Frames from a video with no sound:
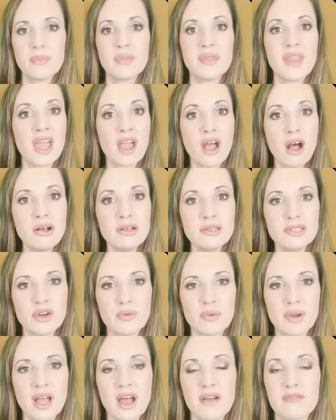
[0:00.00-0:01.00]
They also
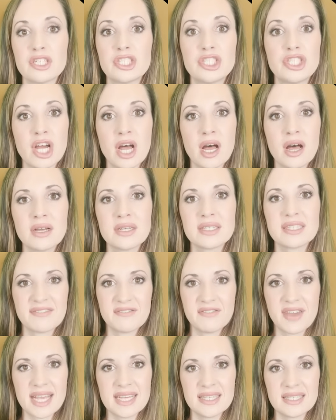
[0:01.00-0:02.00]
recovered jugs,
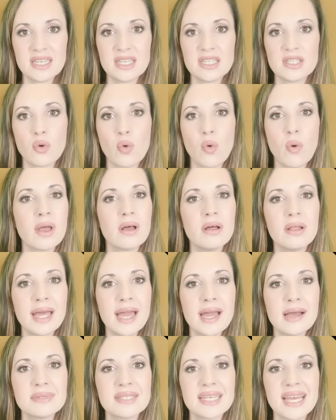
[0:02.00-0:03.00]
vases, oil
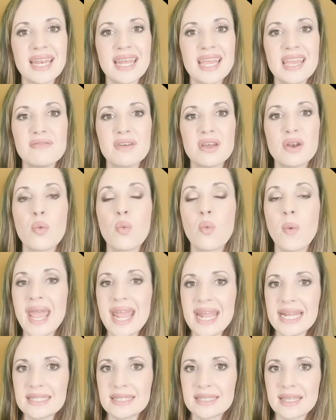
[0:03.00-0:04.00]
lamps, and even
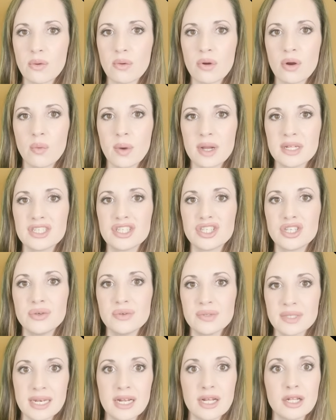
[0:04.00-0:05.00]
weights that were once
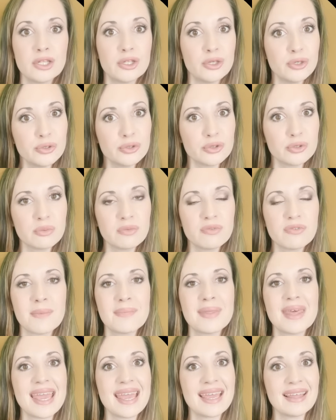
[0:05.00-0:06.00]
used in a loom from
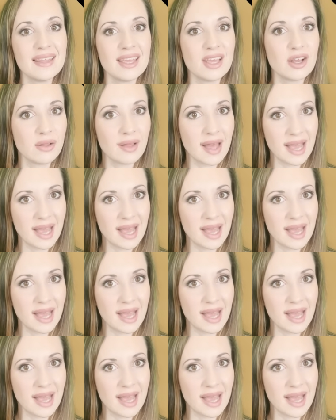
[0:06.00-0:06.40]
the illegal